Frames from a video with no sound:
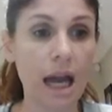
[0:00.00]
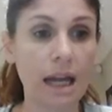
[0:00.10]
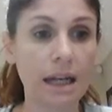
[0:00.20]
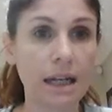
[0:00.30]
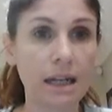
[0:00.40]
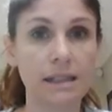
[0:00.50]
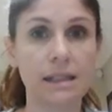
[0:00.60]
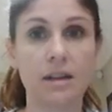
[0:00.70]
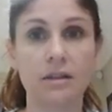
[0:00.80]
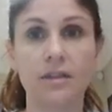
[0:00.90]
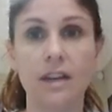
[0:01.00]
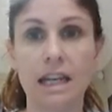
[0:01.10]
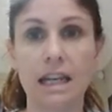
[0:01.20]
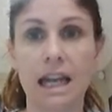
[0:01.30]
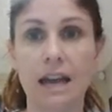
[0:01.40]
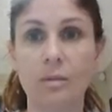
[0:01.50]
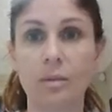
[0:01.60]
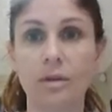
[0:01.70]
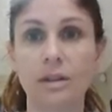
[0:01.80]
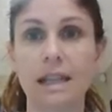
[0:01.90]
And let us know if you need any help
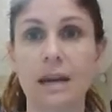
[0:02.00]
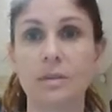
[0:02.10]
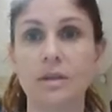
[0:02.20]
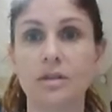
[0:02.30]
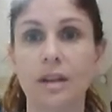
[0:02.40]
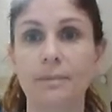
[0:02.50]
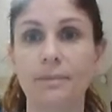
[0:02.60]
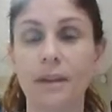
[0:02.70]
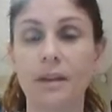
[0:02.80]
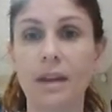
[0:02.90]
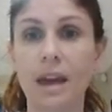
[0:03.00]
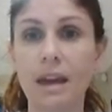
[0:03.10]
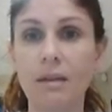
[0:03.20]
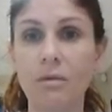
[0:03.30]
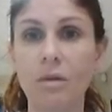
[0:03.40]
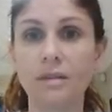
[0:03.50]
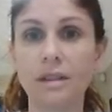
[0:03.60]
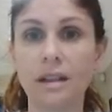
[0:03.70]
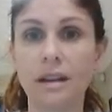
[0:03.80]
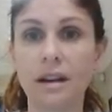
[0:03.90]
on tapestry. Okay, well
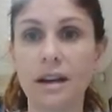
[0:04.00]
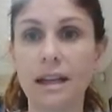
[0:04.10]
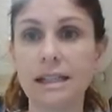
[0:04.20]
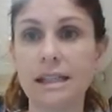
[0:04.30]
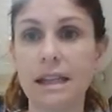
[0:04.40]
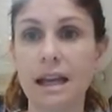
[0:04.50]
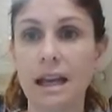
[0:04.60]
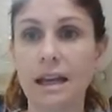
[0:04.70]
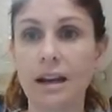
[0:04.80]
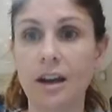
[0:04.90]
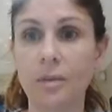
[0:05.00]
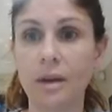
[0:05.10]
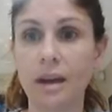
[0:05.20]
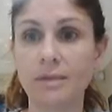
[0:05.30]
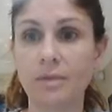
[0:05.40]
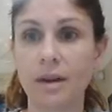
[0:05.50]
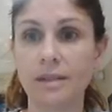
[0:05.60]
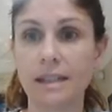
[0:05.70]
done, guys, and I hope it goes well